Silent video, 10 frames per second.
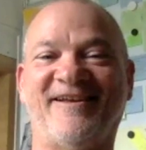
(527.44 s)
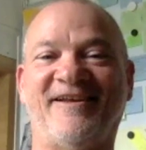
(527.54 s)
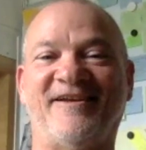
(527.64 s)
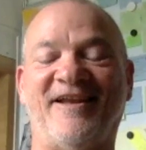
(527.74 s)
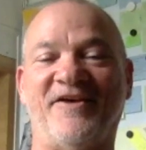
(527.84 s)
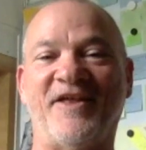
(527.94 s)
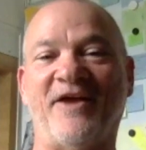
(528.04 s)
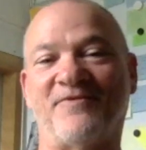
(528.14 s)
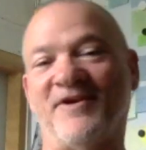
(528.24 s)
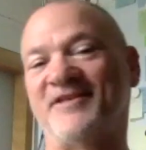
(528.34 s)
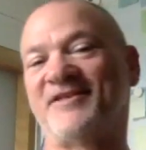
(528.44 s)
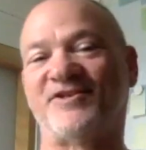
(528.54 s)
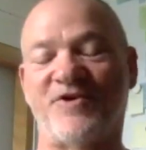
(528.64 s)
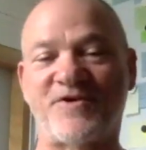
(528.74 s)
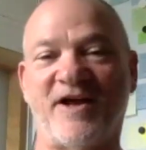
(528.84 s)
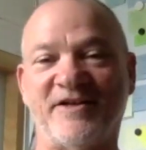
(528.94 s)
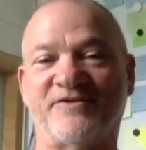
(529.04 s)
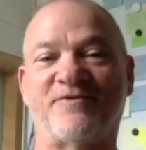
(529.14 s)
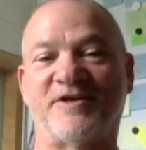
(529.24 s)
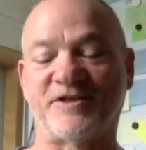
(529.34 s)
Now that raises all kinds
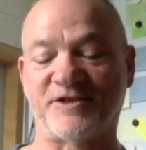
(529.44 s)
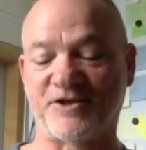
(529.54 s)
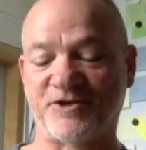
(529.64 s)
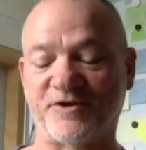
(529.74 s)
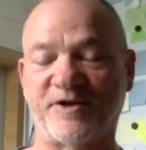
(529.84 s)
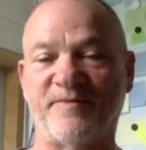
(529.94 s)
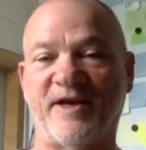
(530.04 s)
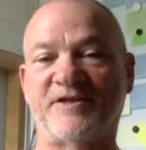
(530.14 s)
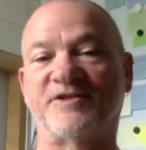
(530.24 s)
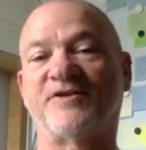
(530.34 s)
of questions, as you can imagine.